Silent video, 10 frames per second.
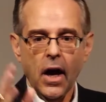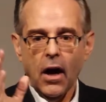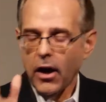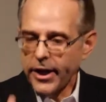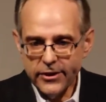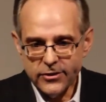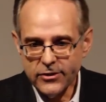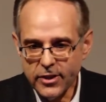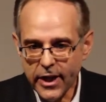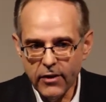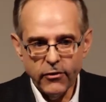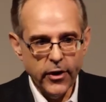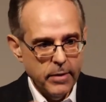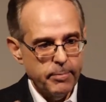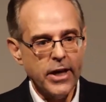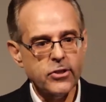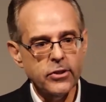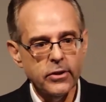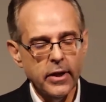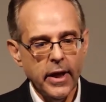Audiences today are very
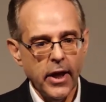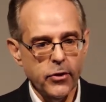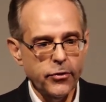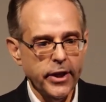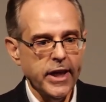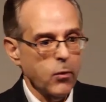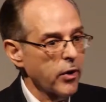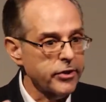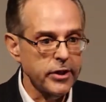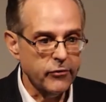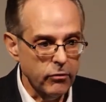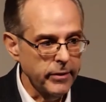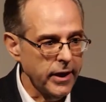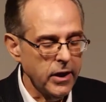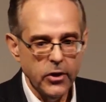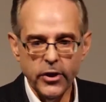impatient, and they're thinking, what's in it for me?